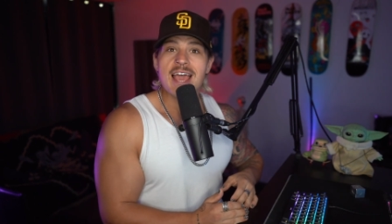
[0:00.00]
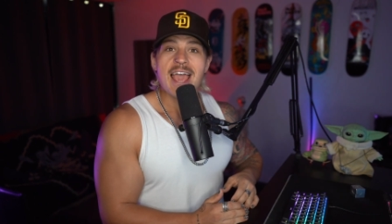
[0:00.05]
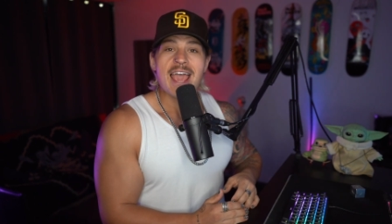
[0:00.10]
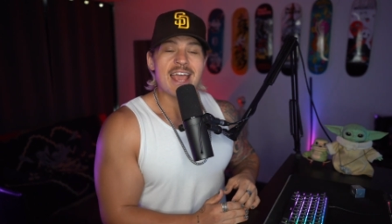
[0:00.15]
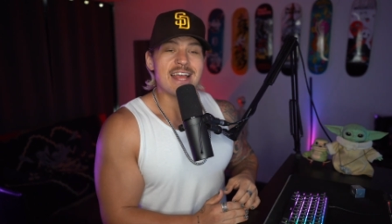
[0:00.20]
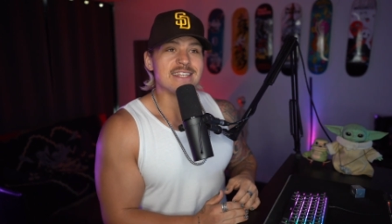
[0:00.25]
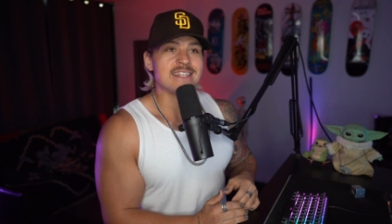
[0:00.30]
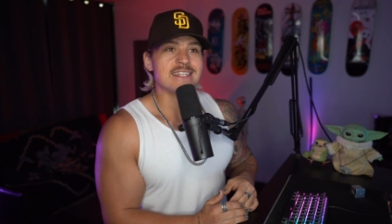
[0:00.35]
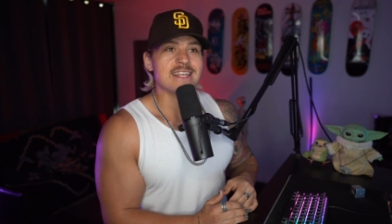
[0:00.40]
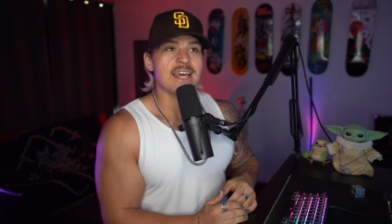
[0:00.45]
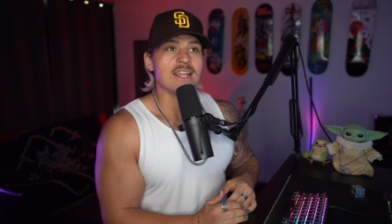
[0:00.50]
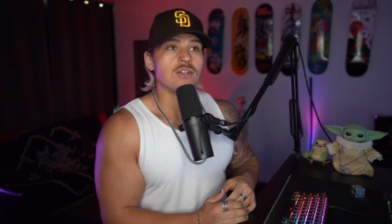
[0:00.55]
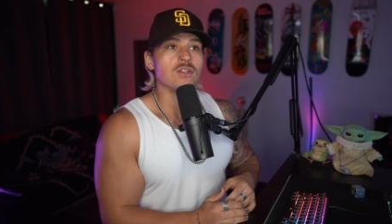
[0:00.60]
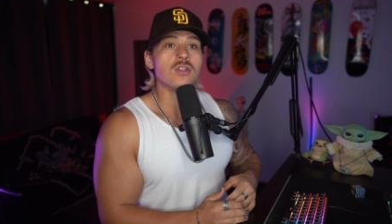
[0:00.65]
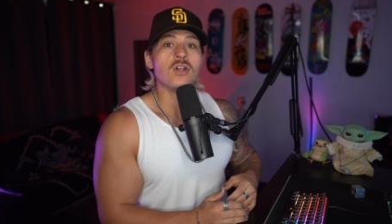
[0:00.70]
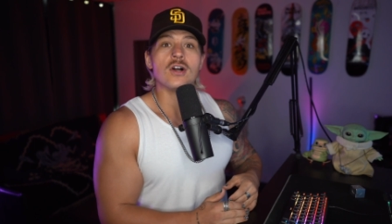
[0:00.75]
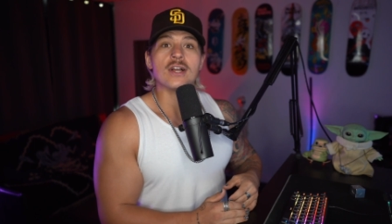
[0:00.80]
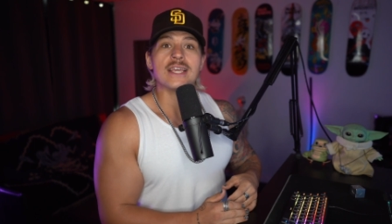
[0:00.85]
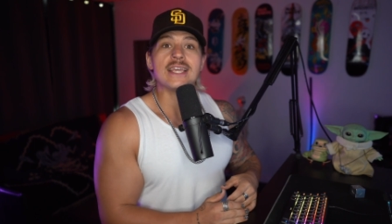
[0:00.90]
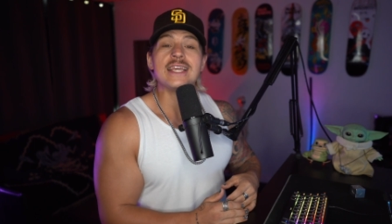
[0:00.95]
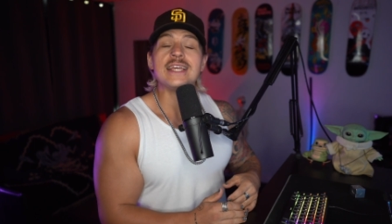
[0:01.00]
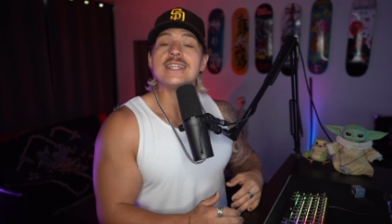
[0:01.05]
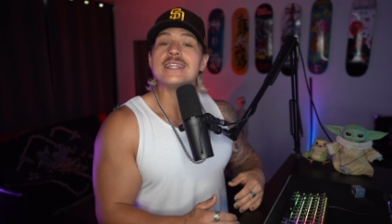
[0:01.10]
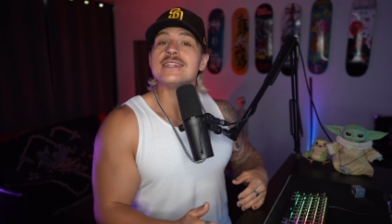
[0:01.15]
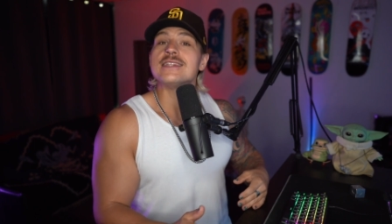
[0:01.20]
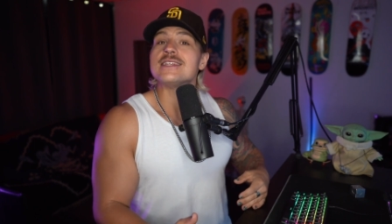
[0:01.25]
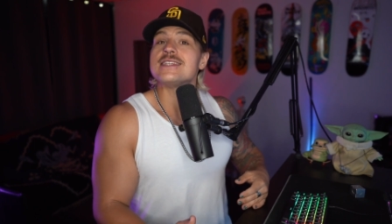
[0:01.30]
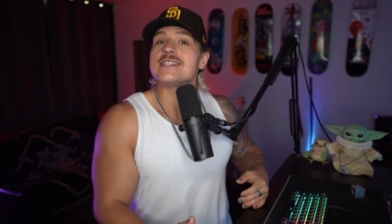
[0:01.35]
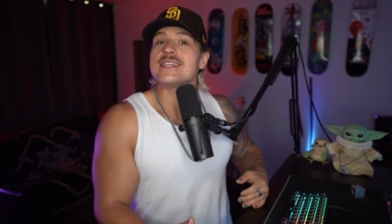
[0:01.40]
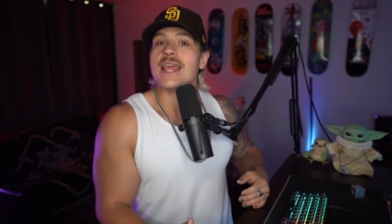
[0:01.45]
and said, "Look, he did
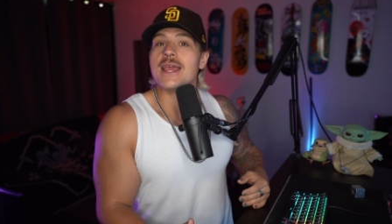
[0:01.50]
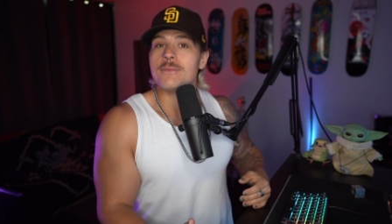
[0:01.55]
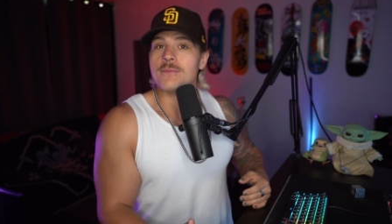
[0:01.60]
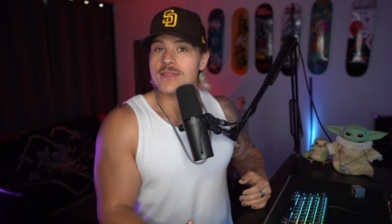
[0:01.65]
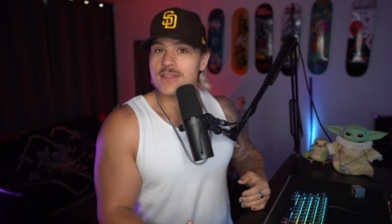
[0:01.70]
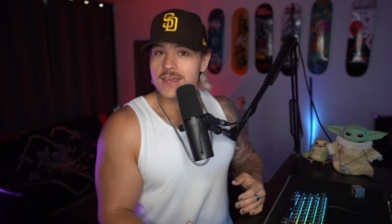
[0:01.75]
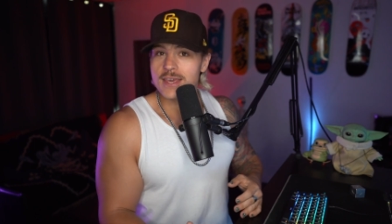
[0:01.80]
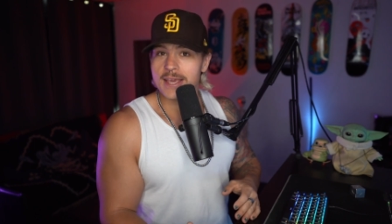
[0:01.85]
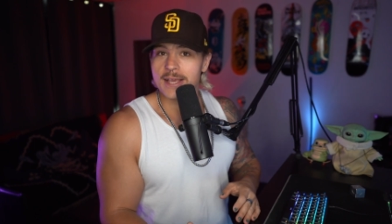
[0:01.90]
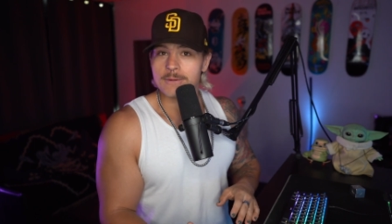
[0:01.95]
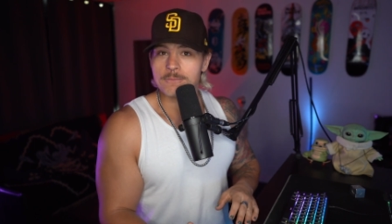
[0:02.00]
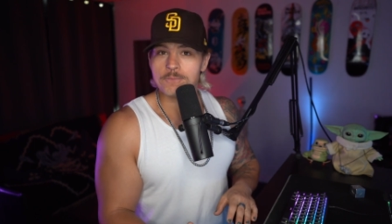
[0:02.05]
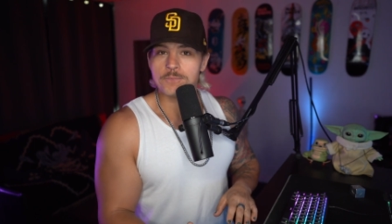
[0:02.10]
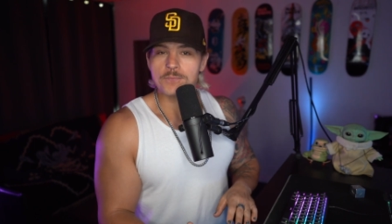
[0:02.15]
the same thing."